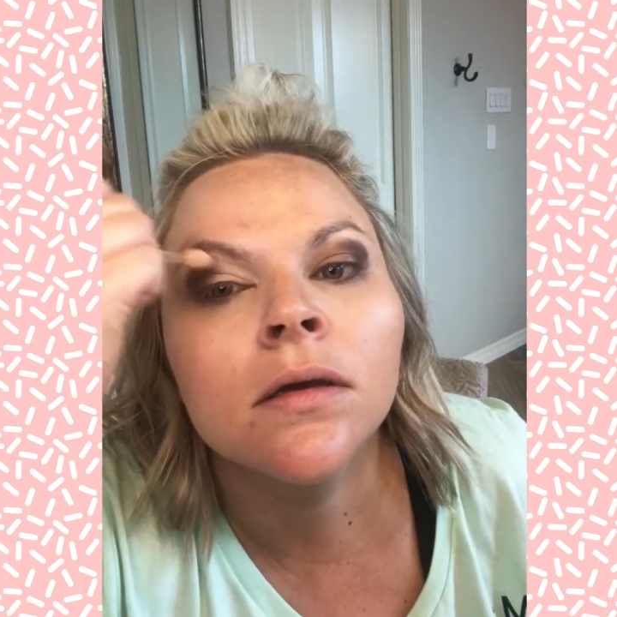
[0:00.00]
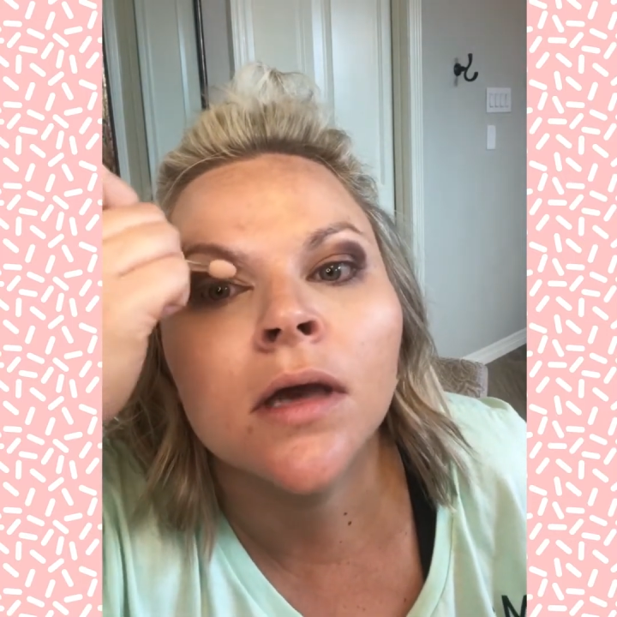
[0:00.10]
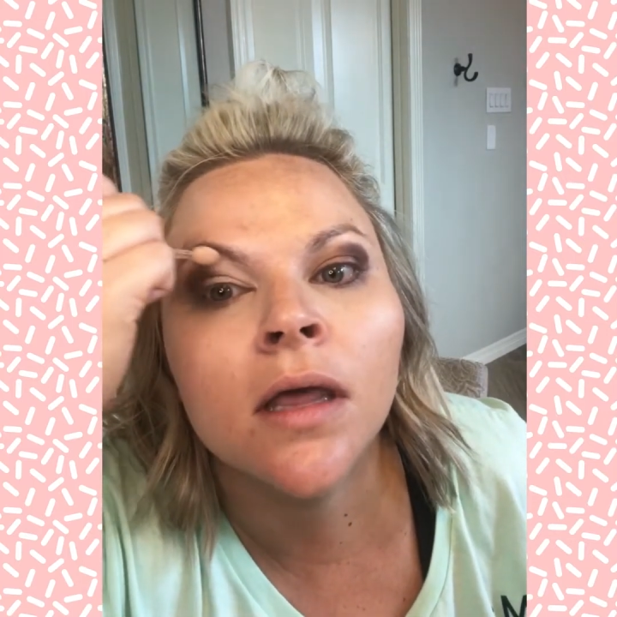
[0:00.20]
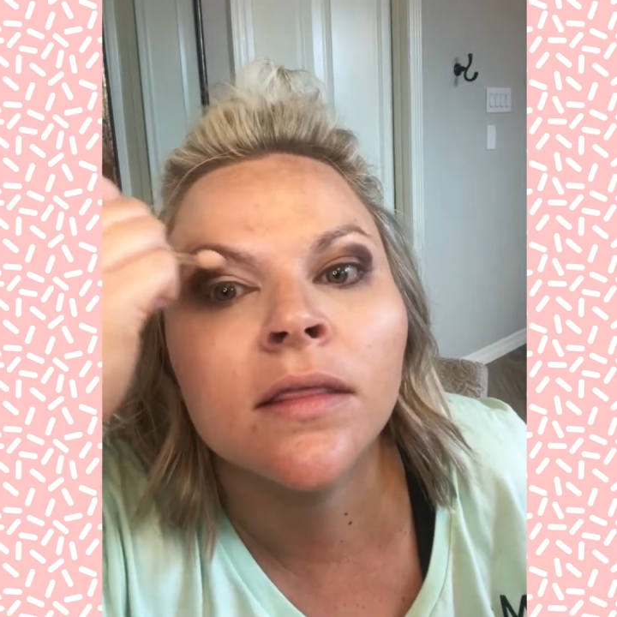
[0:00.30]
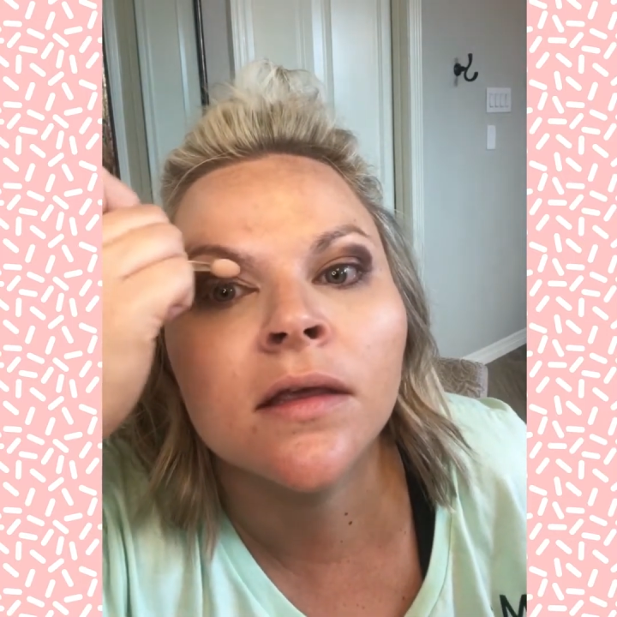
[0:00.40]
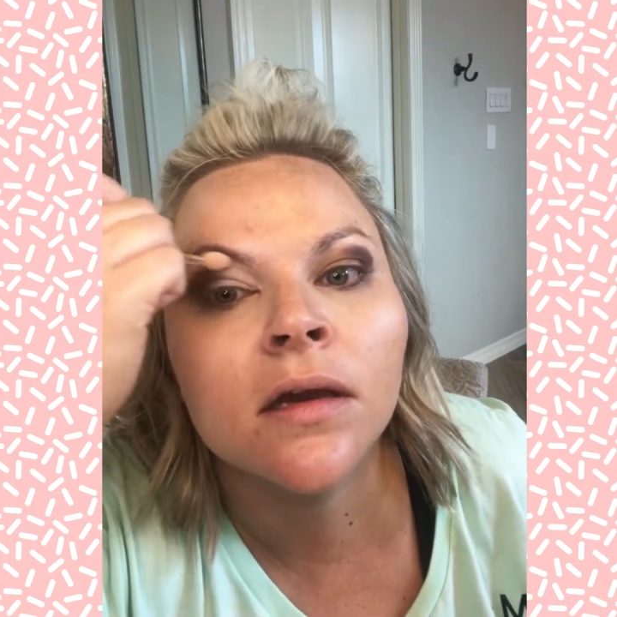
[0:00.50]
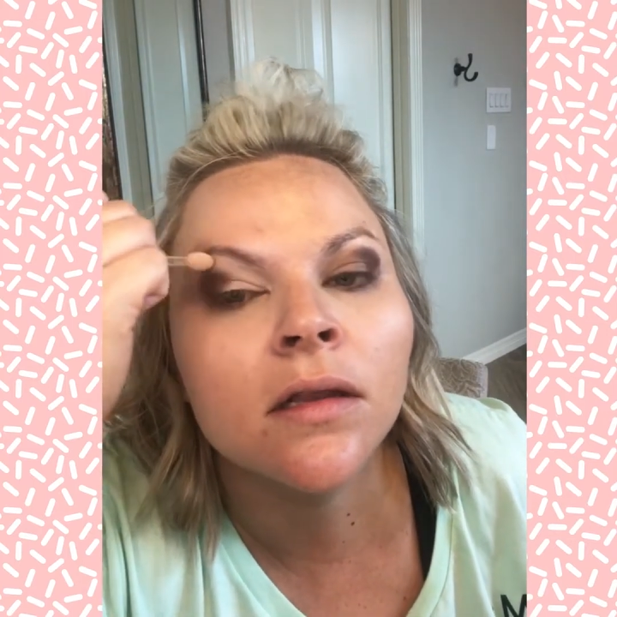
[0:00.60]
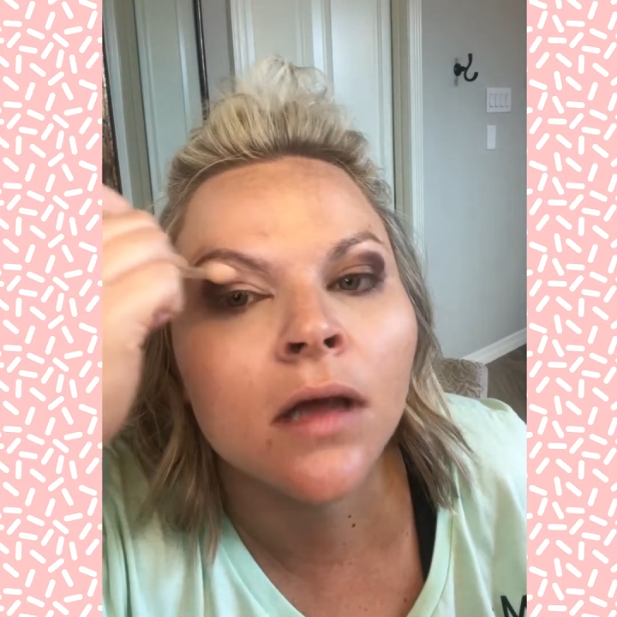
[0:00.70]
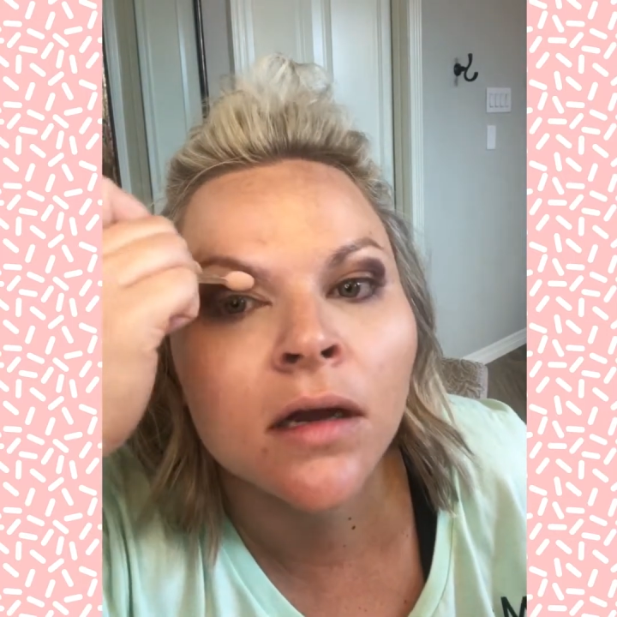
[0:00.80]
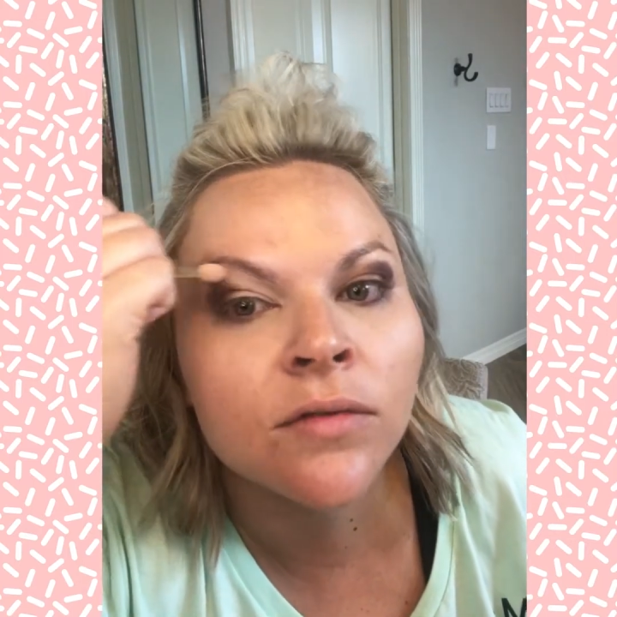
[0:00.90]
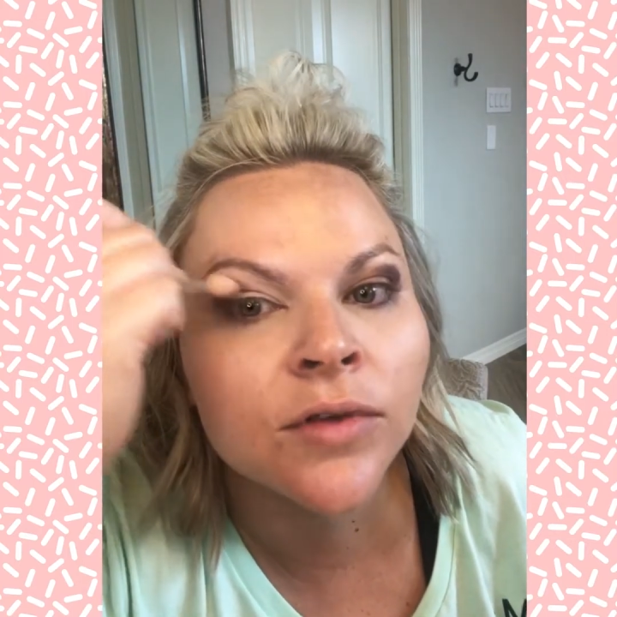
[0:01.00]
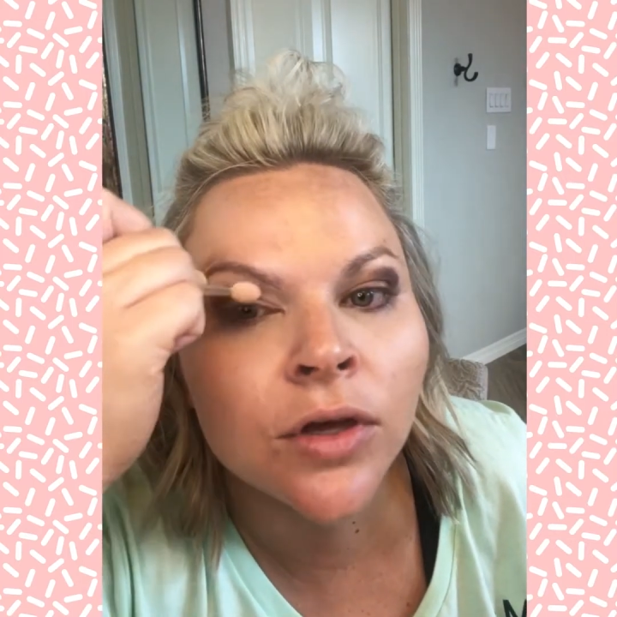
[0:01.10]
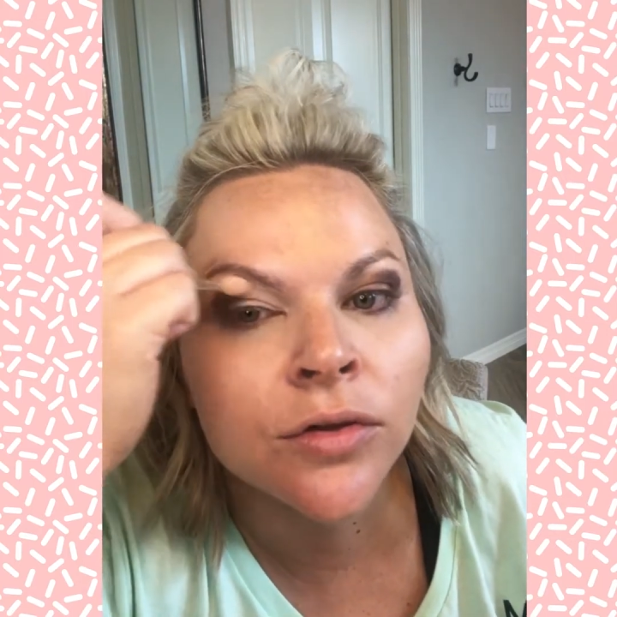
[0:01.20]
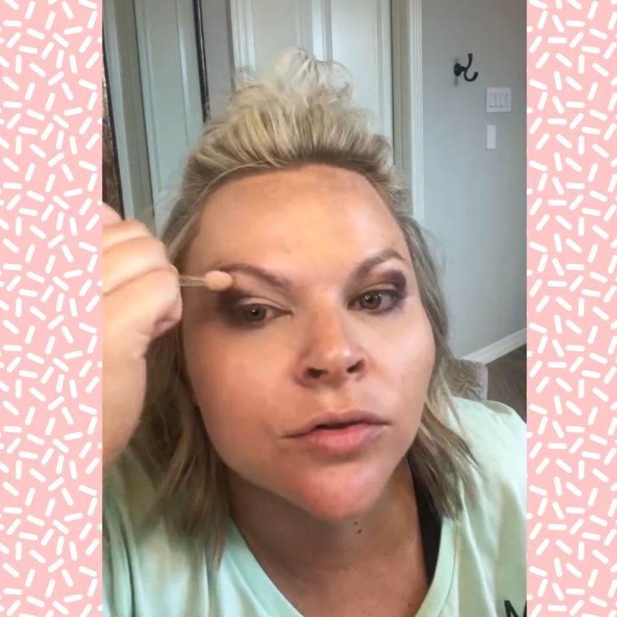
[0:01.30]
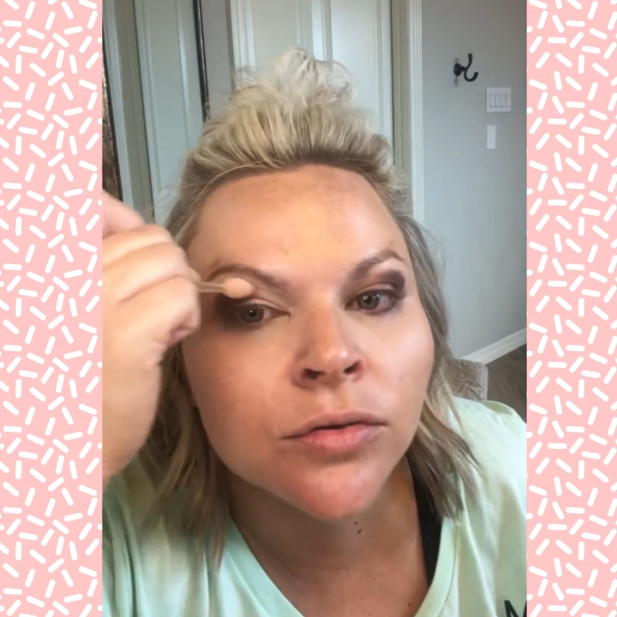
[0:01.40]
I think a lot of
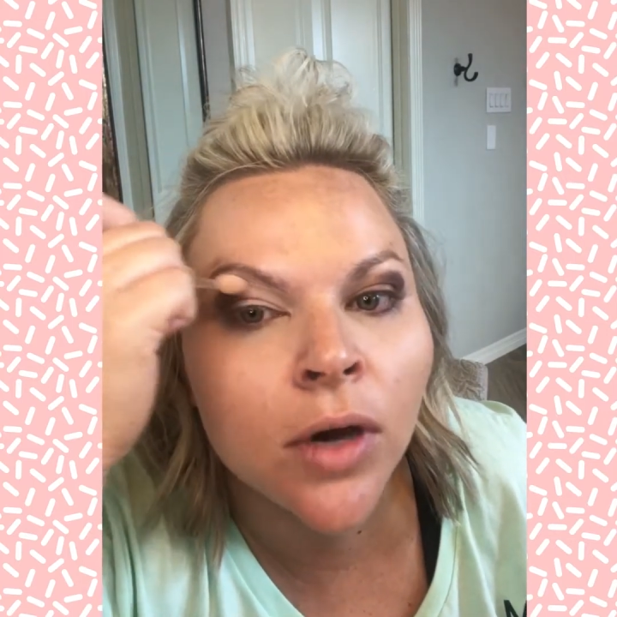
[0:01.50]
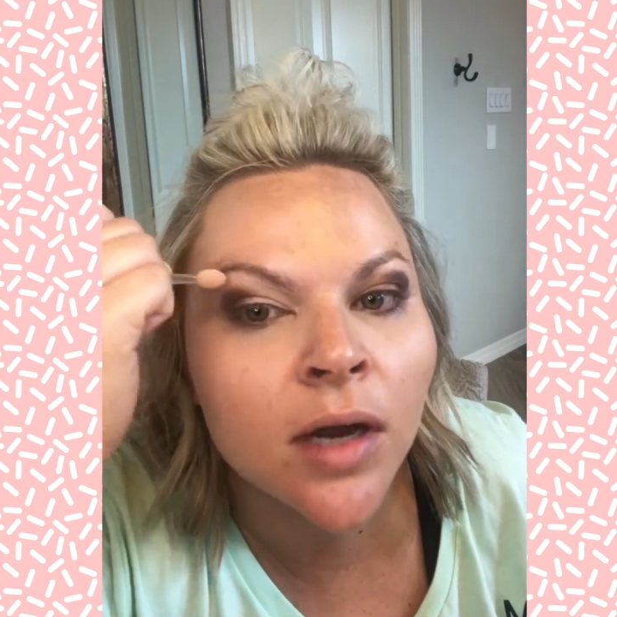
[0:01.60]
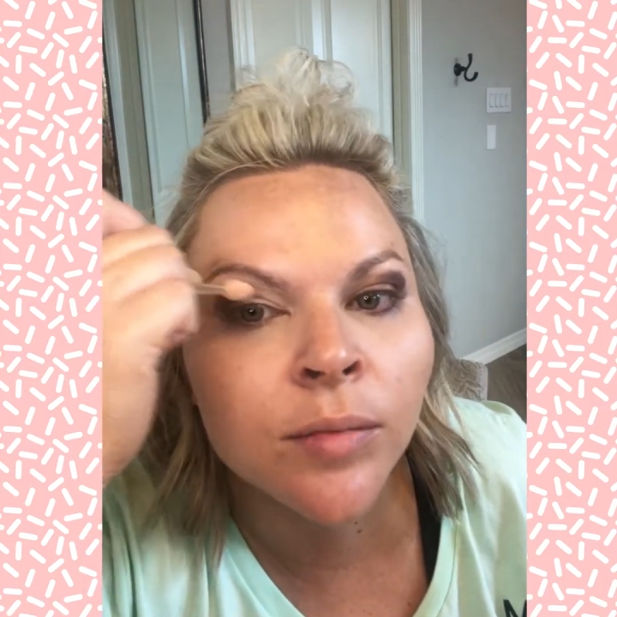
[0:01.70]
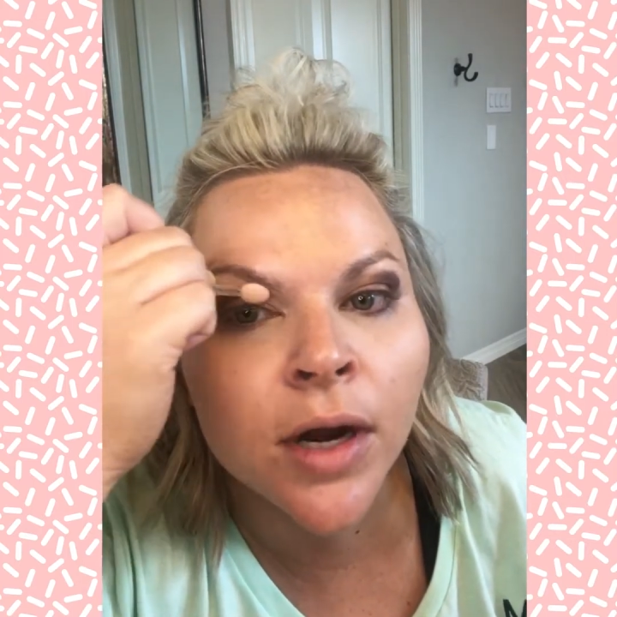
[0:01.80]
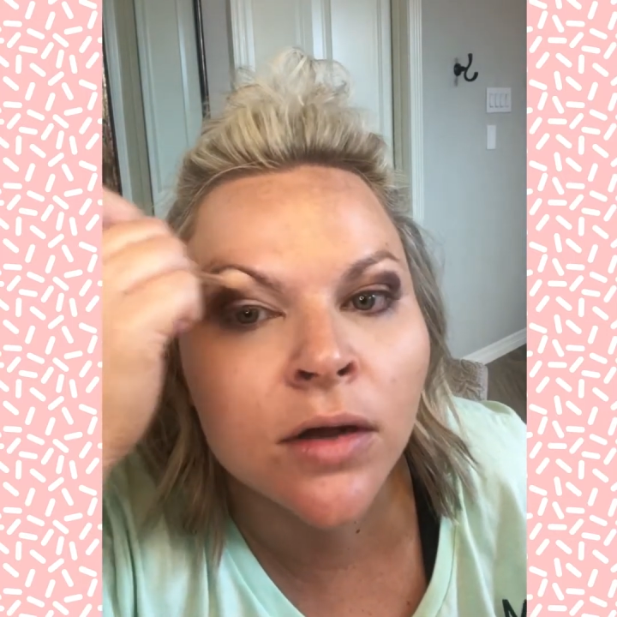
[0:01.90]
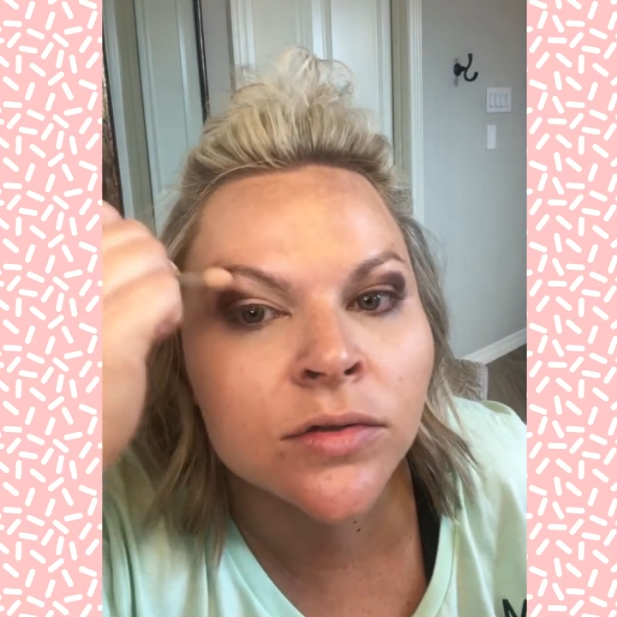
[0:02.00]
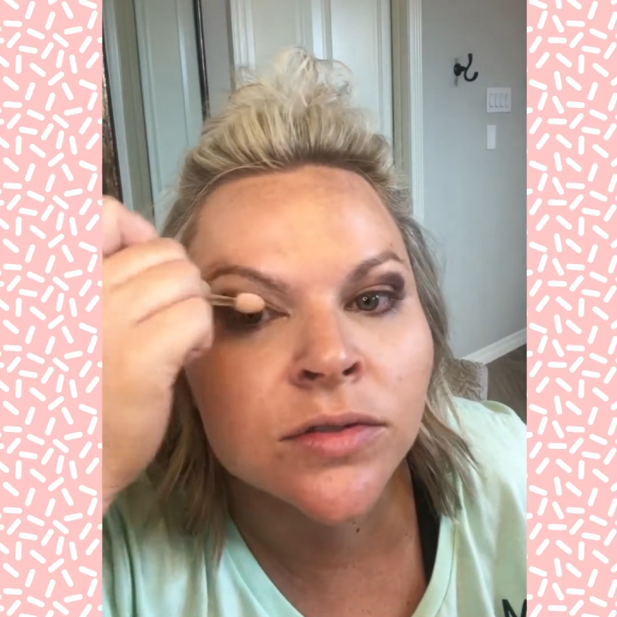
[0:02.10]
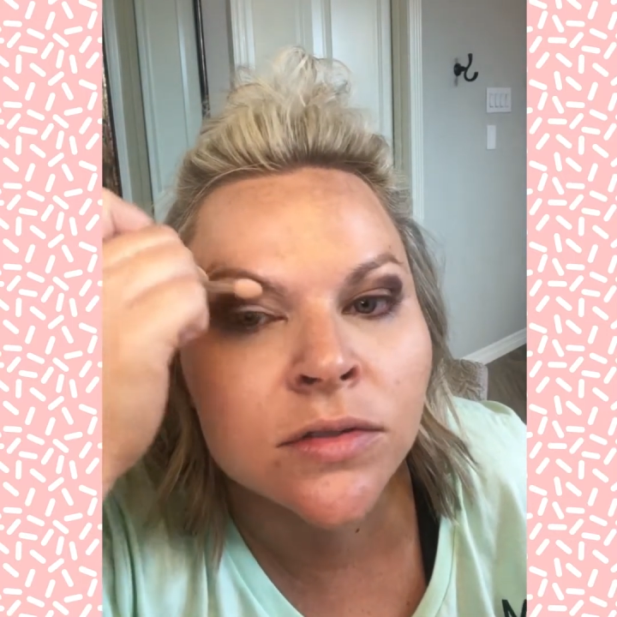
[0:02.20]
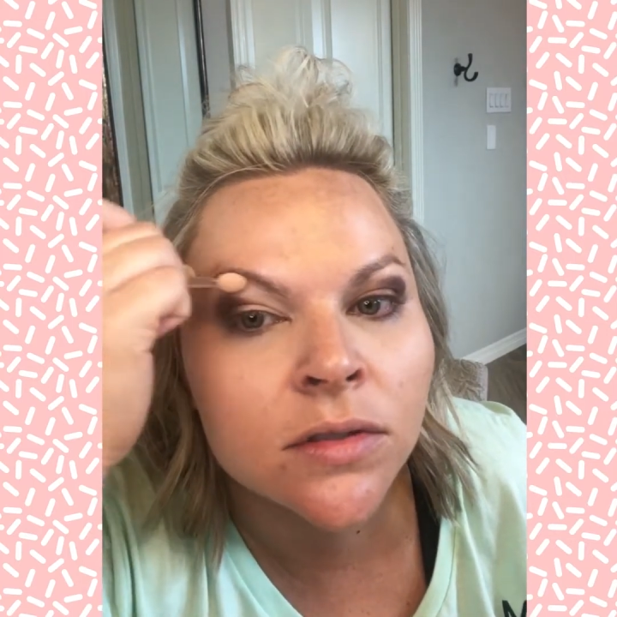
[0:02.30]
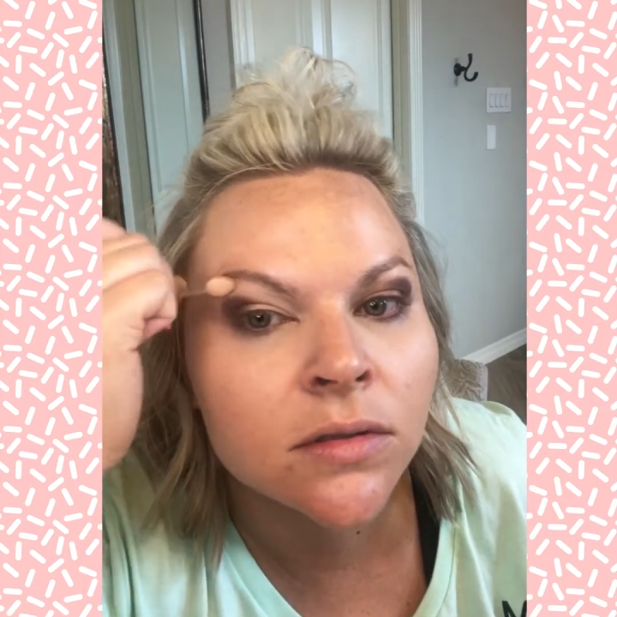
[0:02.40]
y'all do eyebrows